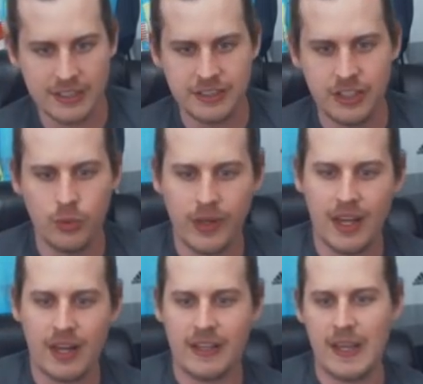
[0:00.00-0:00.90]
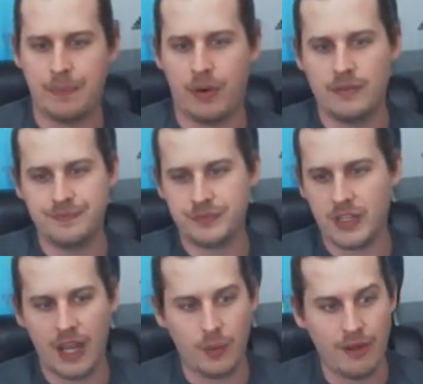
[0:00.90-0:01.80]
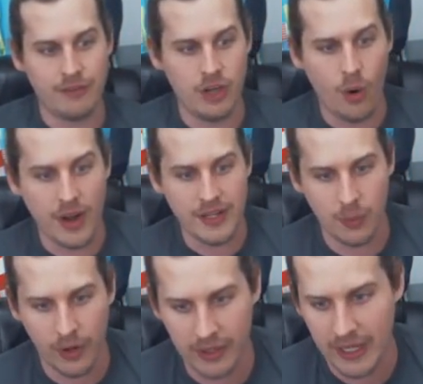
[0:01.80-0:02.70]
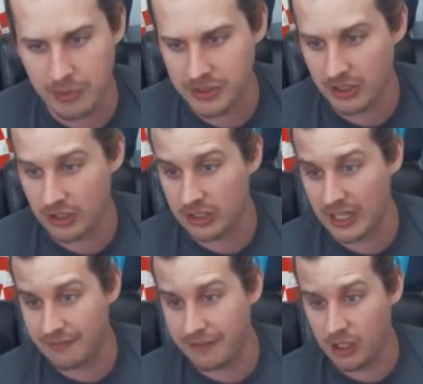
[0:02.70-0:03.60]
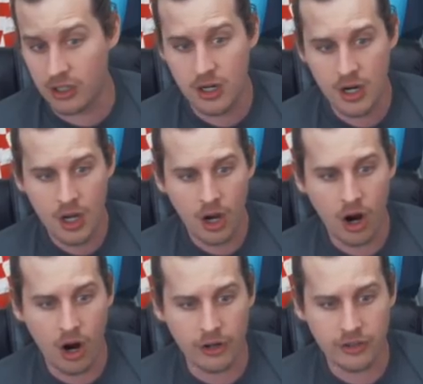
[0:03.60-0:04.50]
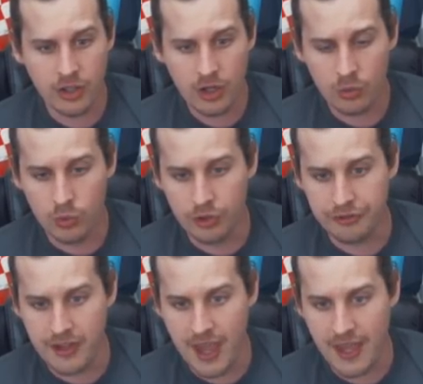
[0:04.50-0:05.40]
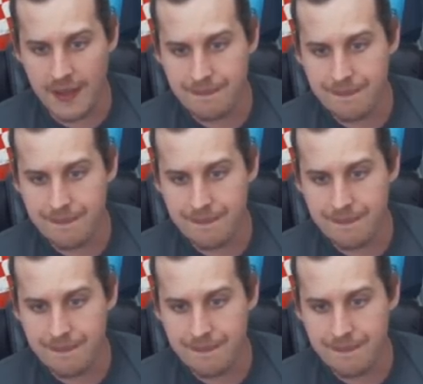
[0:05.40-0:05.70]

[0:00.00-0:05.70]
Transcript: let's see who we get at keeper. Again, we have no idea what our keeper is going to look like. Villar, Hart, Ruffier.